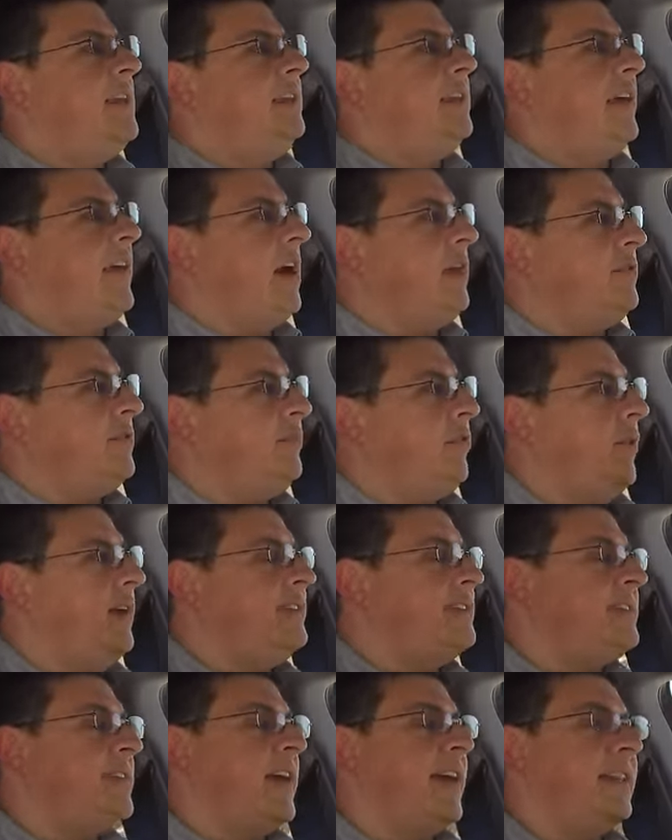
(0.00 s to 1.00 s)
The
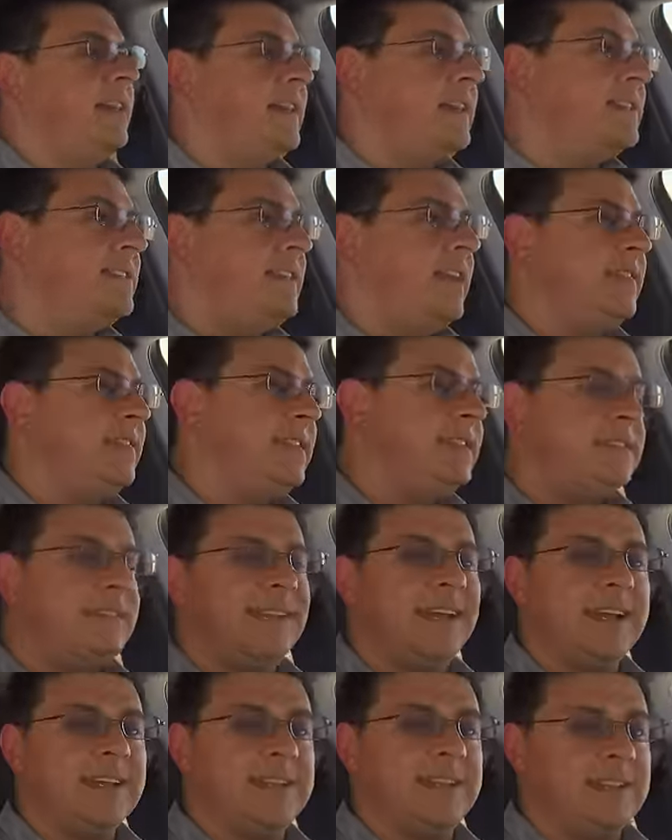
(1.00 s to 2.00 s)
counterpoint to that is that this
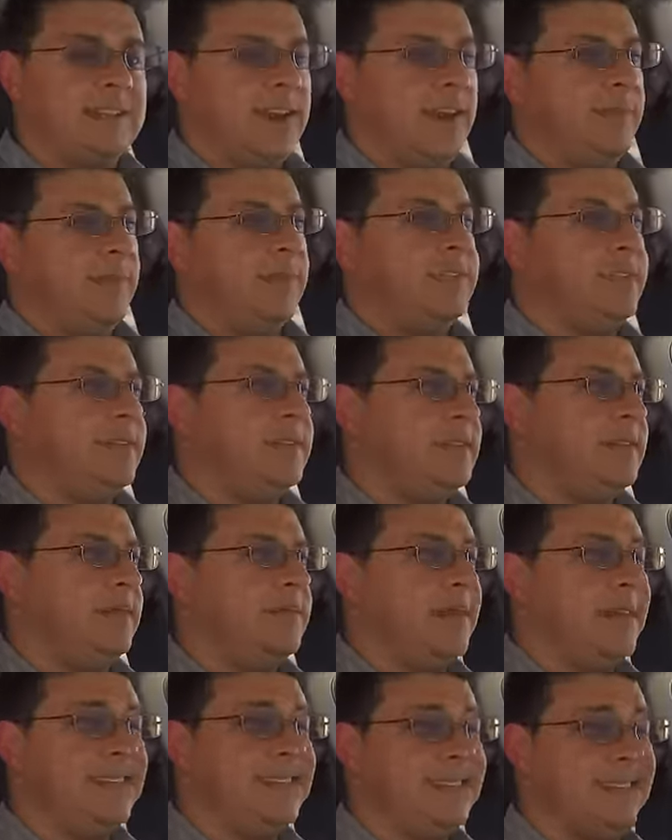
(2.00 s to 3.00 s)
Lexus hybrid
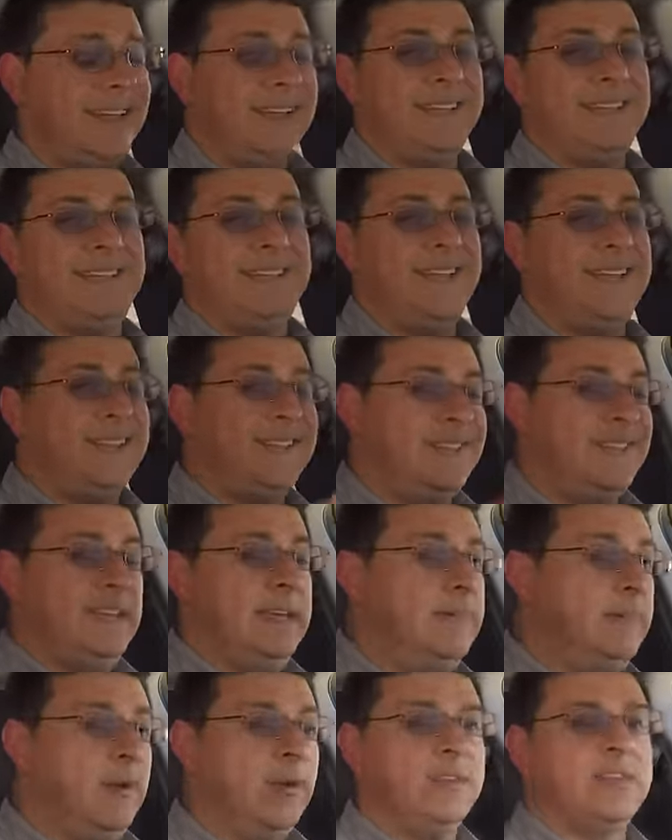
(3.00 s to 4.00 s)
system is likely
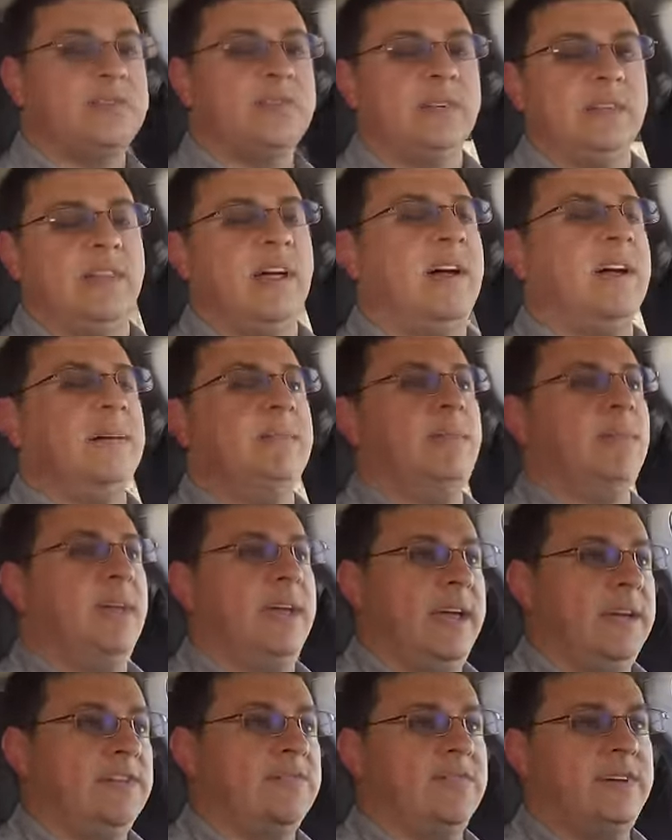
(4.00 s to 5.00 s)
the most reliable
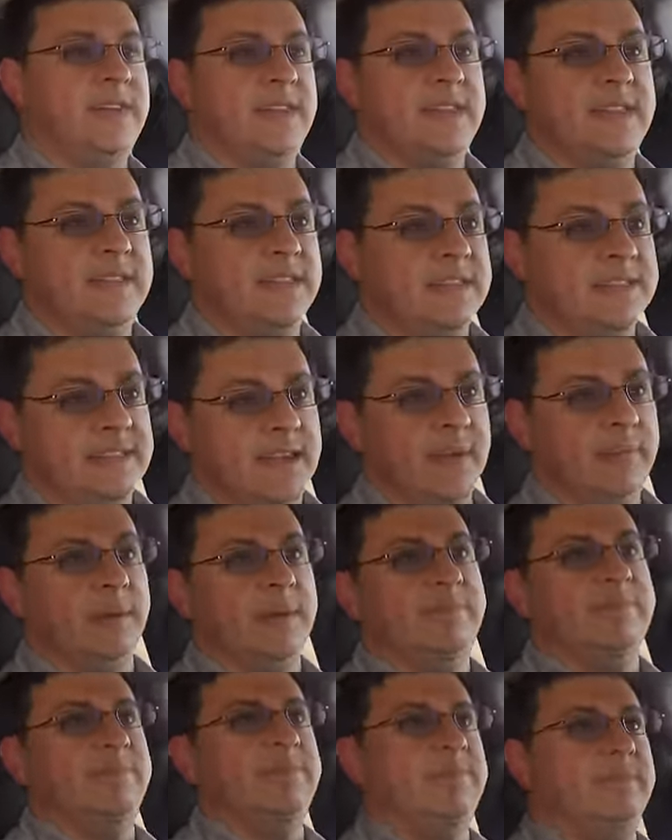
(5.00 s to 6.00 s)
entry in this
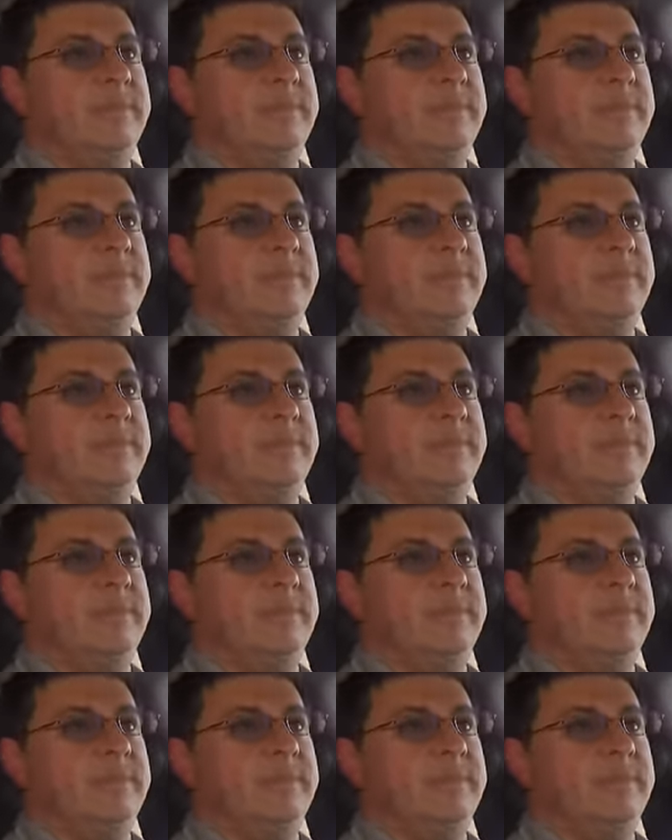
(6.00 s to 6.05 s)
segment.